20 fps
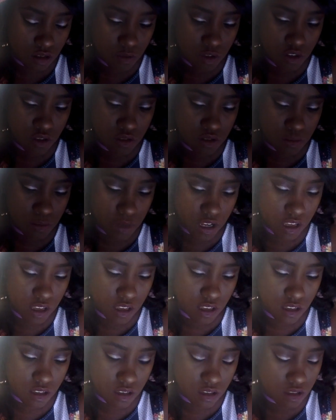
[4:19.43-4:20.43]
gonna use my
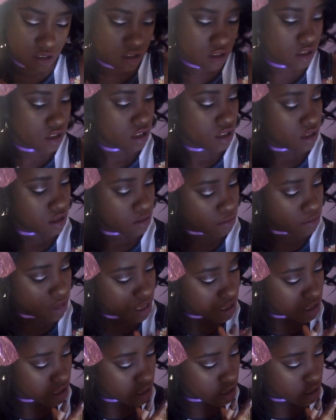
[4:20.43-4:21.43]

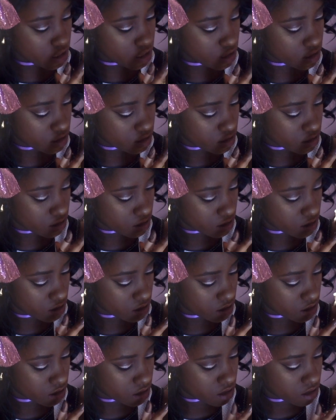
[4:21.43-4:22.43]
pinky.
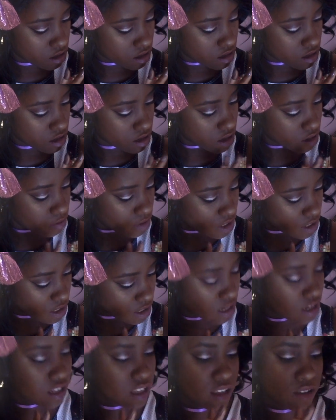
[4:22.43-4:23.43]
I'm running
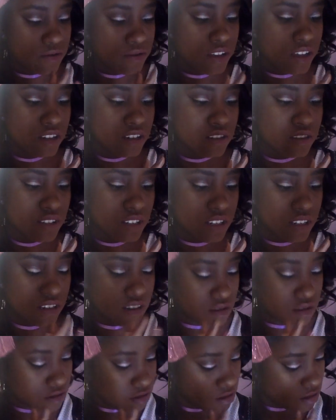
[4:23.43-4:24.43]
out of like fingers right
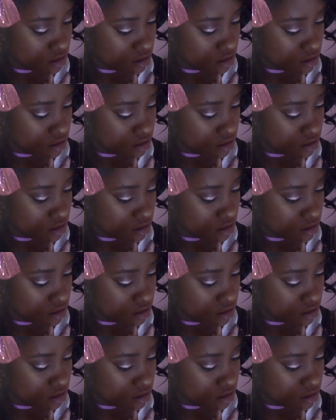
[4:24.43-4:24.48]
now.